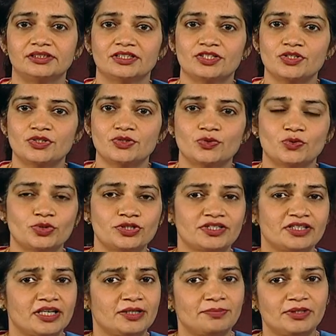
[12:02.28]
and source
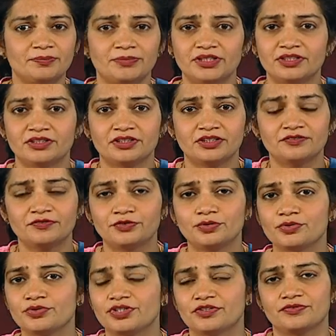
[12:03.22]
can be a bit
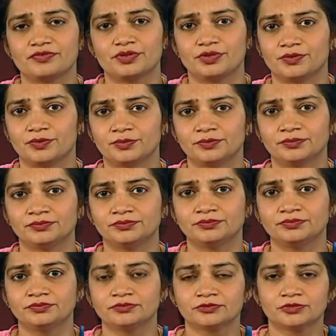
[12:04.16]
confusing for you.
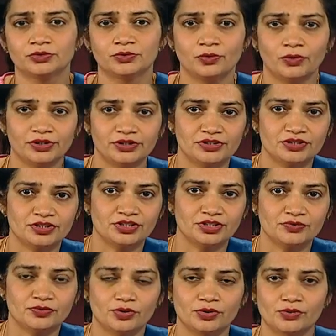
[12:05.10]

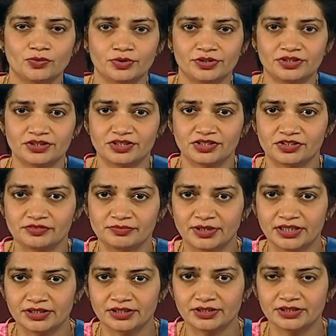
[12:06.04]
Qualitative or quantitative
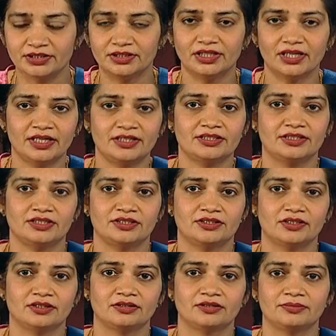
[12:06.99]
method and
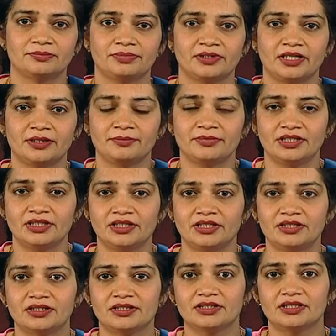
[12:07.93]
data,
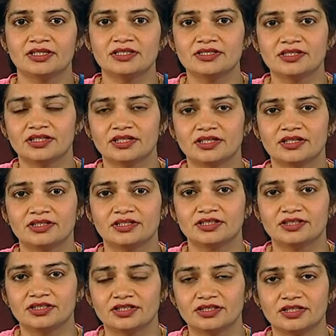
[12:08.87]
primary and secondary
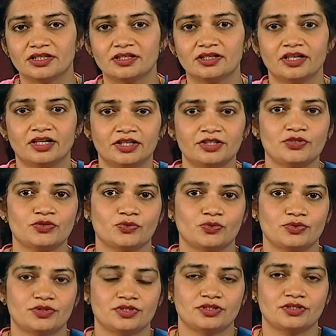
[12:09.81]
data and
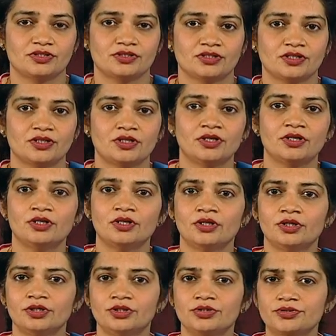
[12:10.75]
sources.
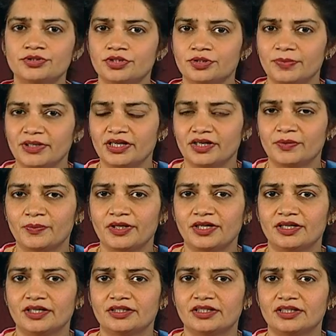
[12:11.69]
You should be
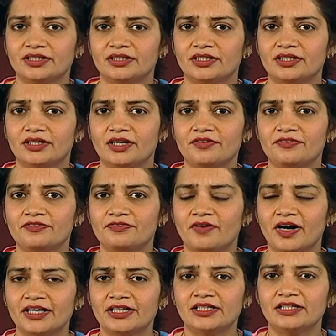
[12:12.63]
aware that there are
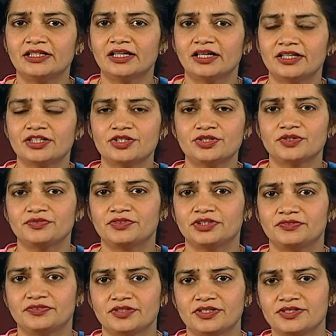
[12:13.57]
fine lines of
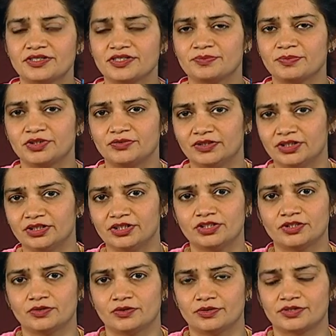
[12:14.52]
differences between
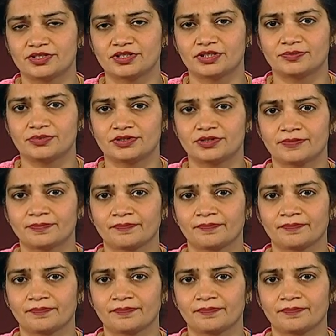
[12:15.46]
these concepts.